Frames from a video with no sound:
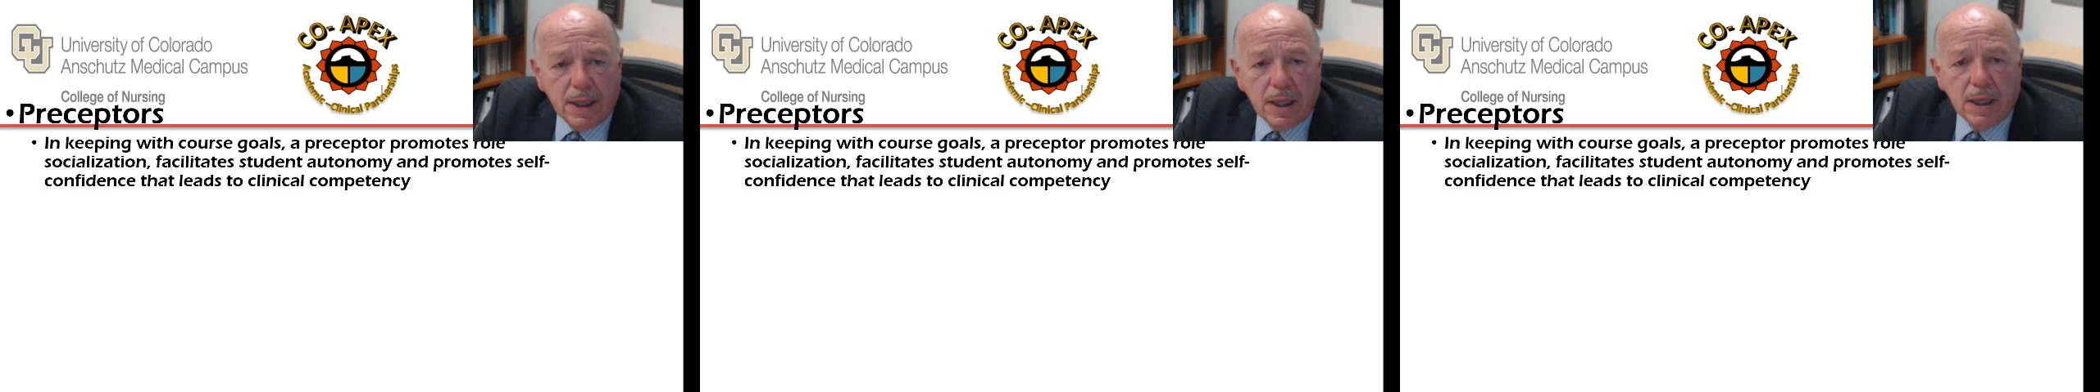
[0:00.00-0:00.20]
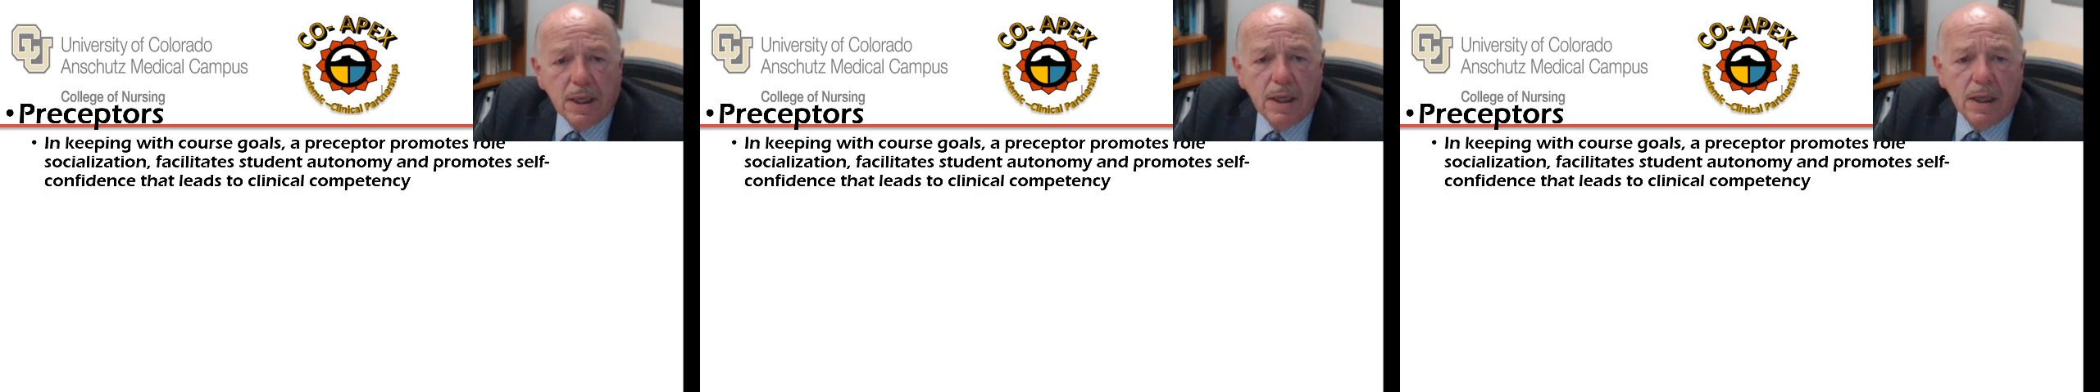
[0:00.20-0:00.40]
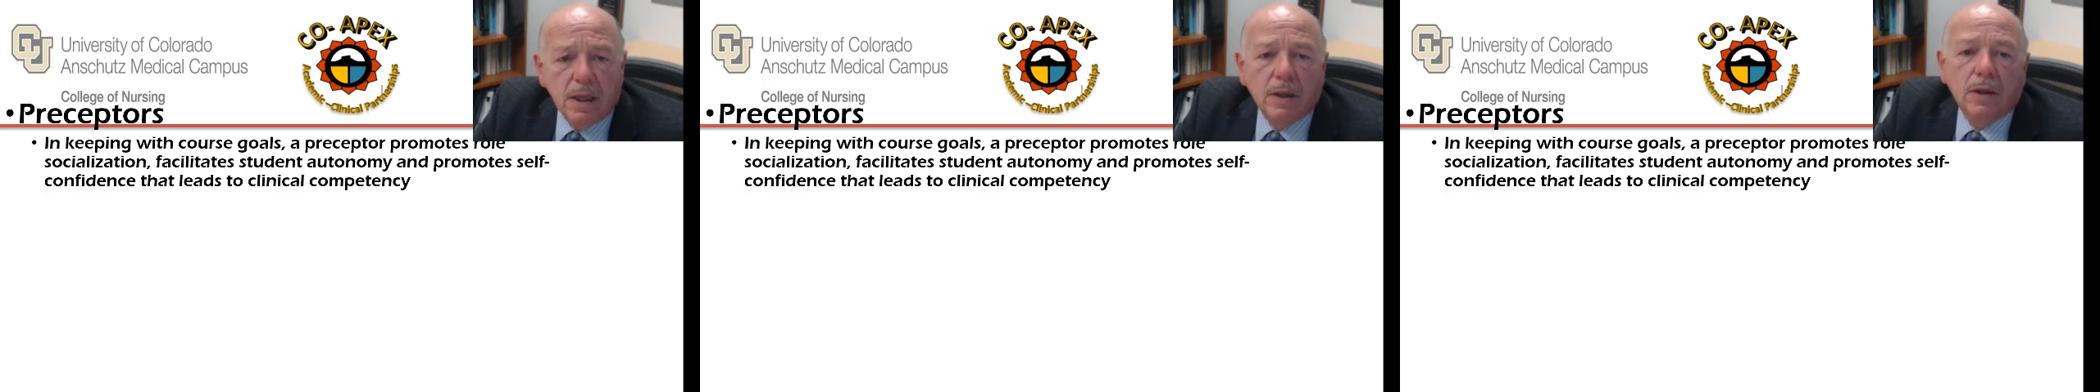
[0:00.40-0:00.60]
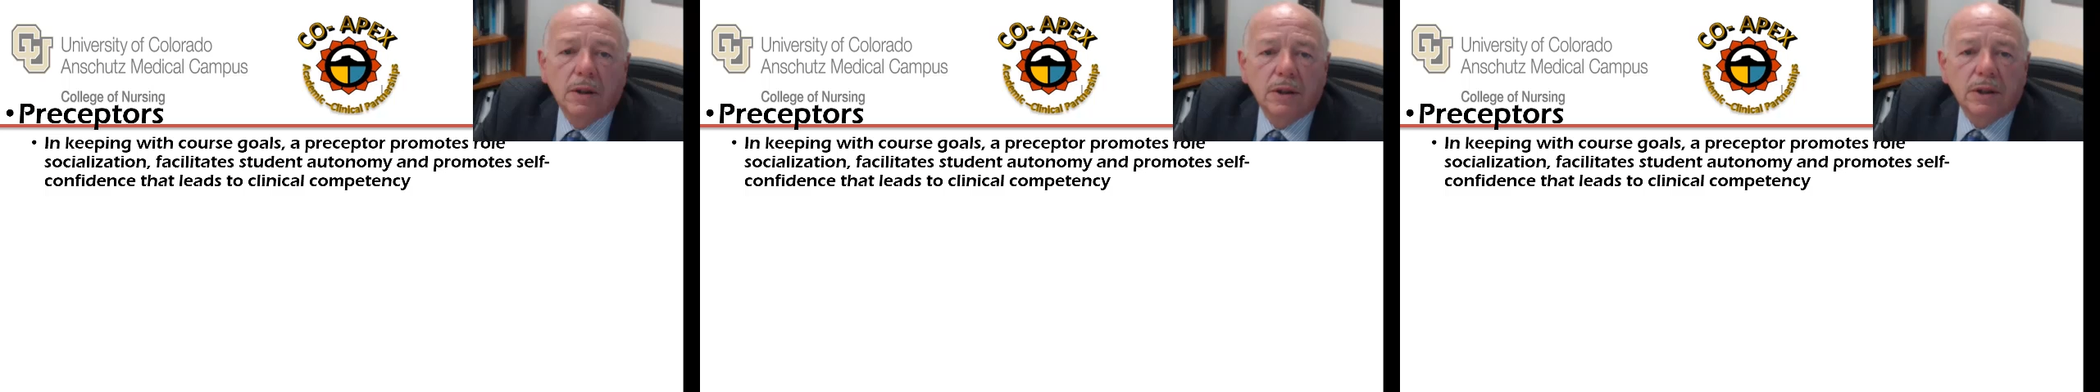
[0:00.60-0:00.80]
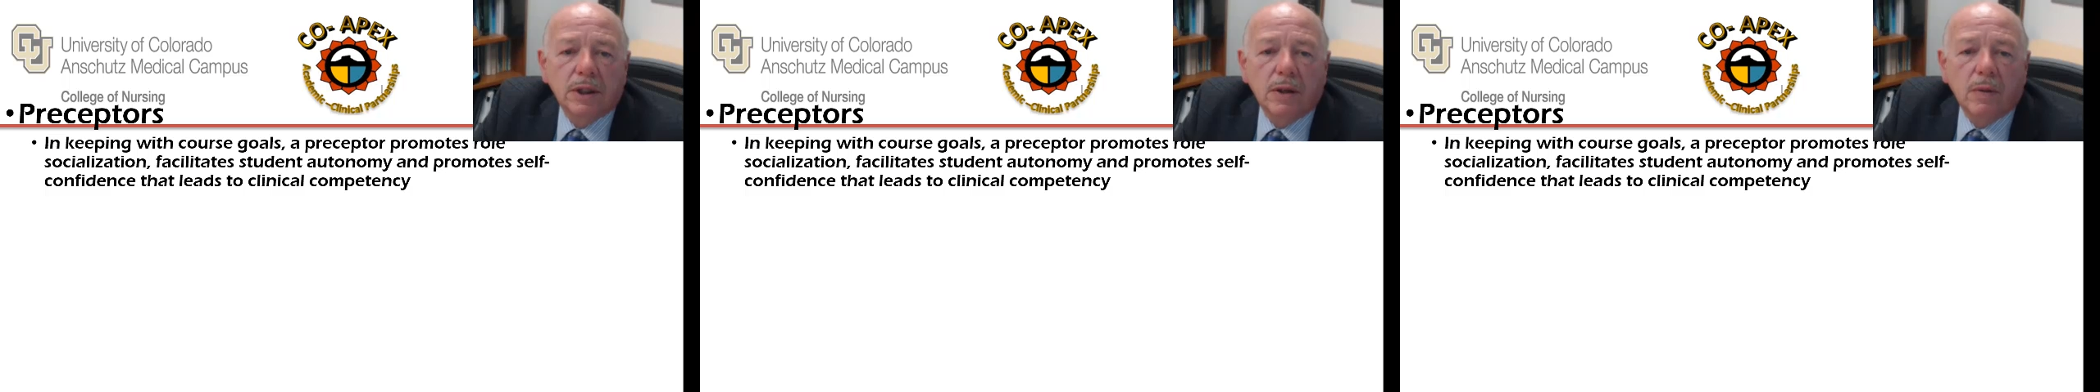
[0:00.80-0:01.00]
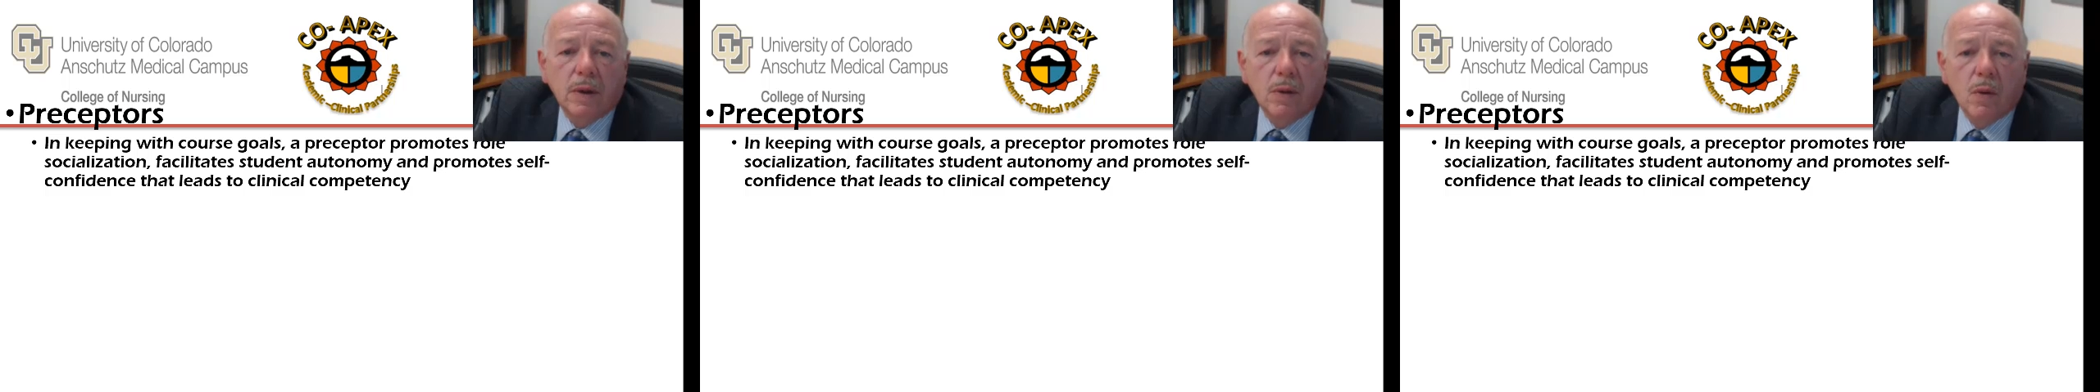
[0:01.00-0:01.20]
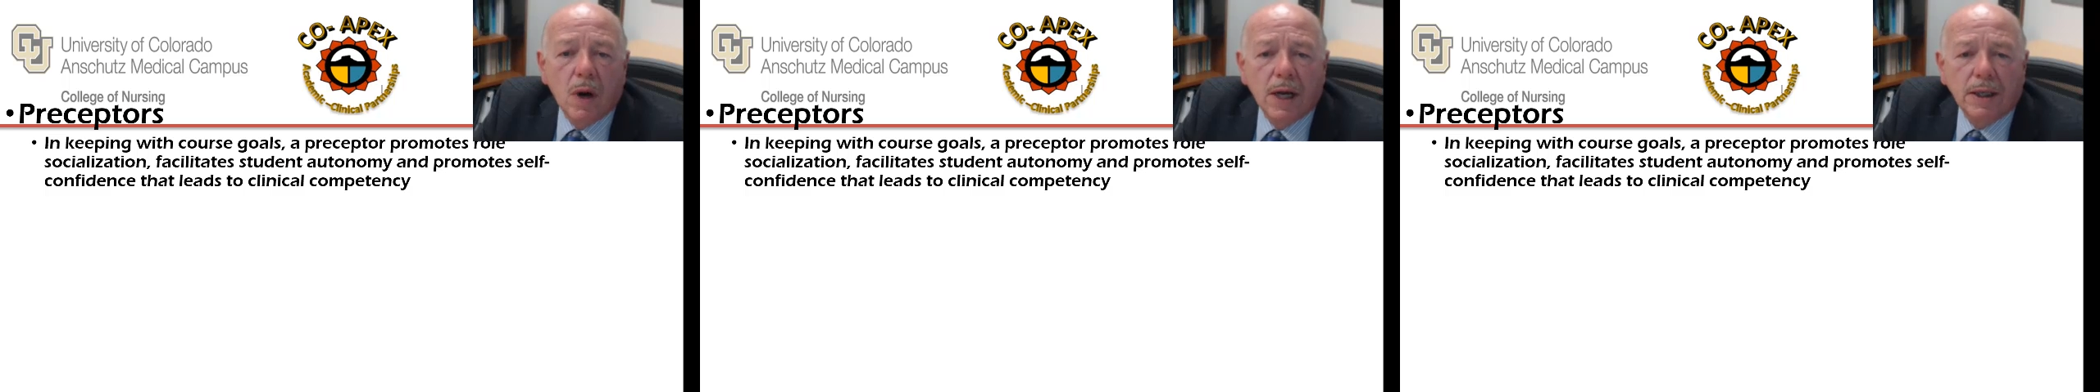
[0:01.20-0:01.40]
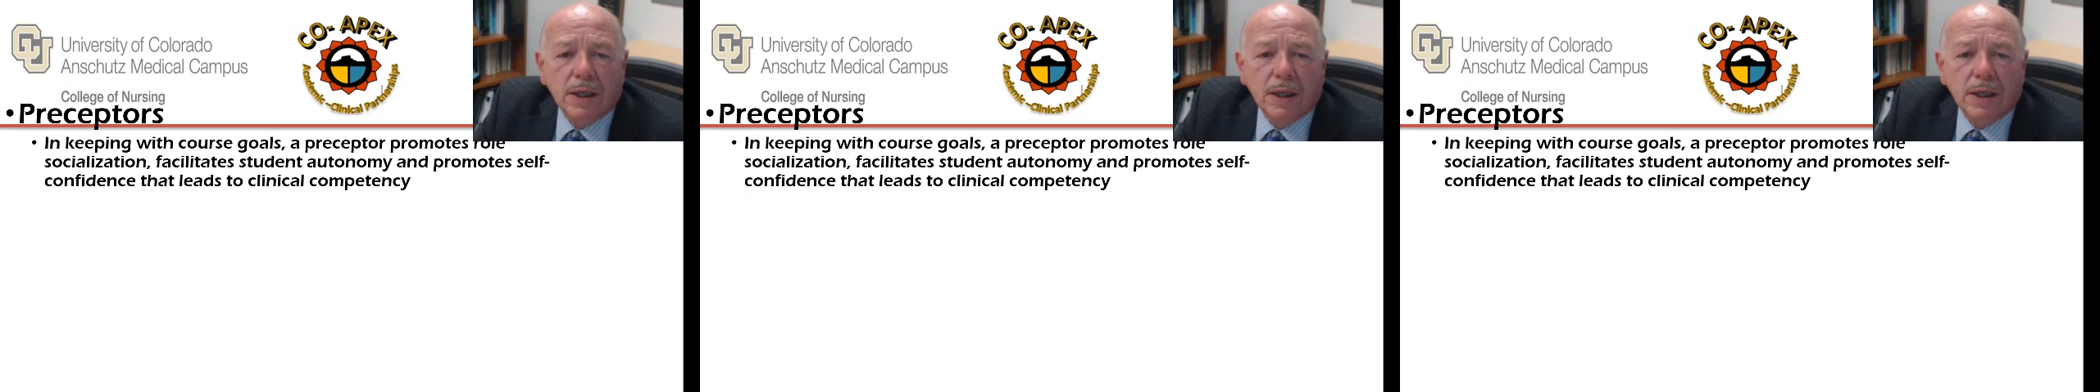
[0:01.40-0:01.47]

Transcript: The key here is that